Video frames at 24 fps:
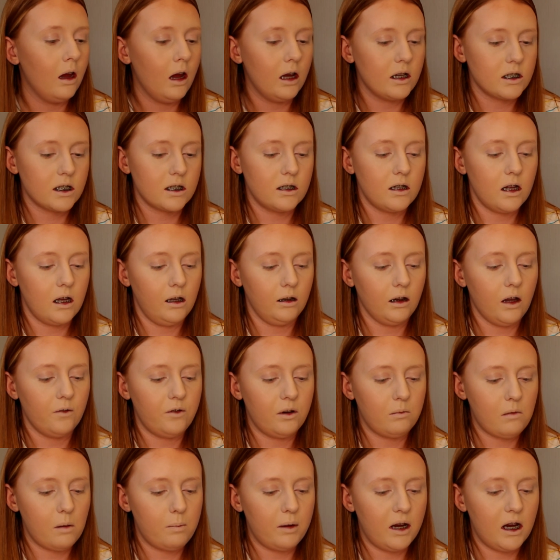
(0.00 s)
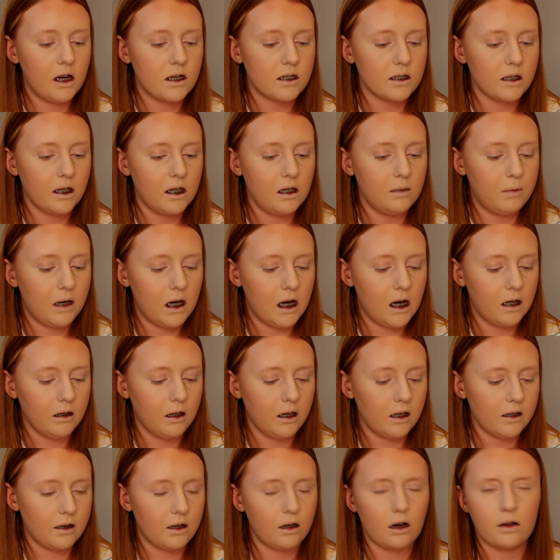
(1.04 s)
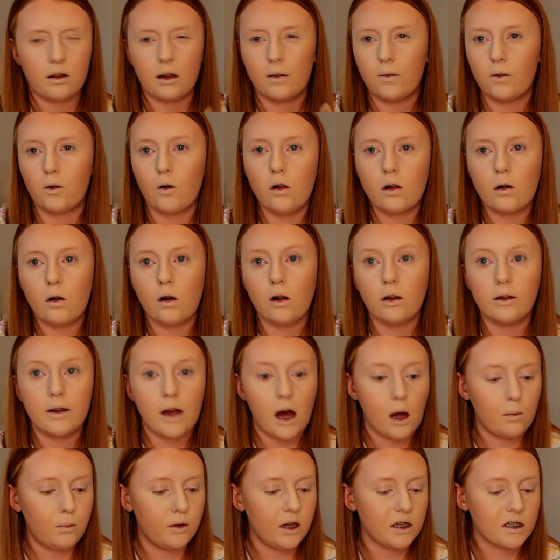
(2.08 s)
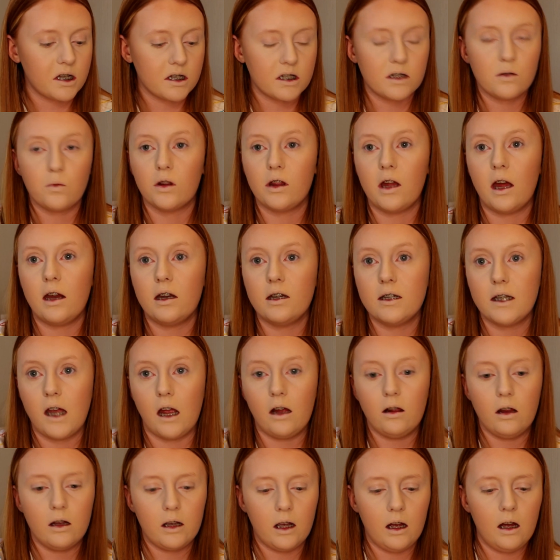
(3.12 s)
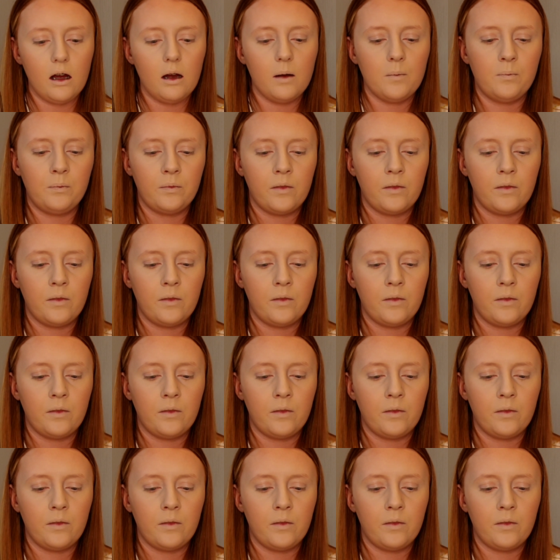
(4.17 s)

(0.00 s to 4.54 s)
It's the Living My Best Light palette. I think they're all called that. This is the one in Delicate.